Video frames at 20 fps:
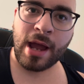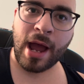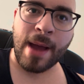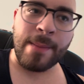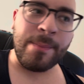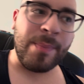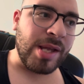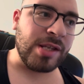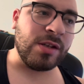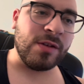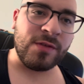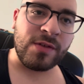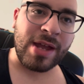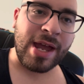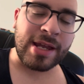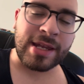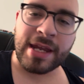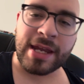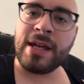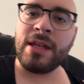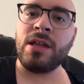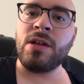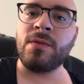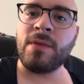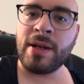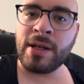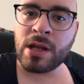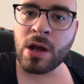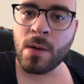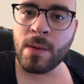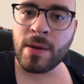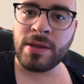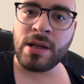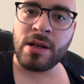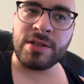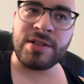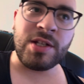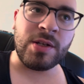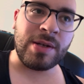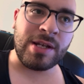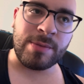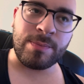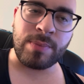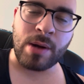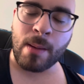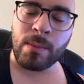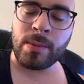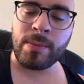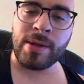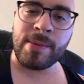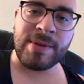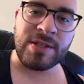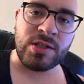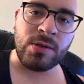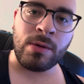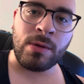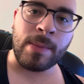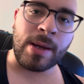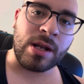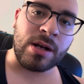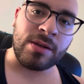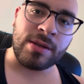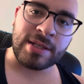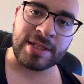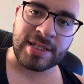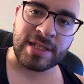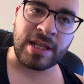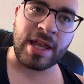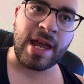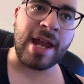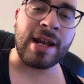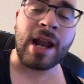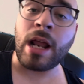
I bet you've got Kelee Ringo in there too. He'd probably be doing better than Slay.